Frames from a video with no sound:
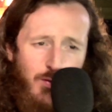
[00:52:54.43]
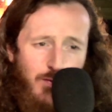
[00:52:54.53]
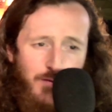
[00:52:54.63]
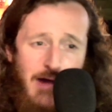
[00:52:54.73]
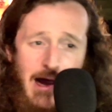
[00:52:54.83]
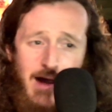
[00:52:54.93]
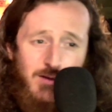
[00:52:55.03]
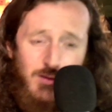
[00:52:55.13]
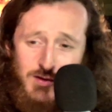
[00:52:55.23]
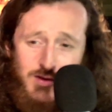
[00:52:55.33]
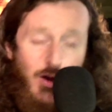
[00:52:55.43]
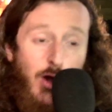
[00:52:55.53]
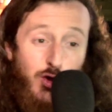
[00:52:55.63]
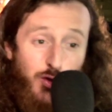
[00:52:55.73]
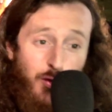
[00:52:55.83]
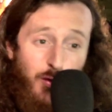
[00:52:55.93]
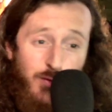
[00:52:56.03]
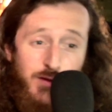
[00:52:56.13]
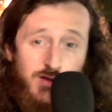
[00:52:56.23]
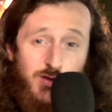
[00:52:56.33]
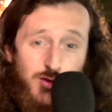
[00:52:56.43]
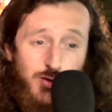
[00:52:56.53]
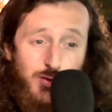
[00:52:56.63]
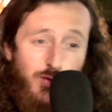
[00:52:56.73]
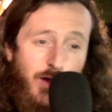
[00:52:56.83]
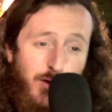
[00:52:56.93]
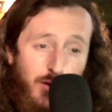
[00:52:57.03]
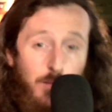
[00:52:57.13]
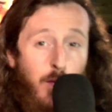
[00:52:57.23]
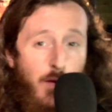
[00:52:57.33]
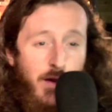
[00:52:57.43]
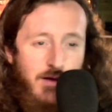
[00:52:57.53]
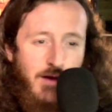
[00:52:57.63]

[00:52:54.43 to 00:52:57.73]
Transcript: fact, or this is true, like good point.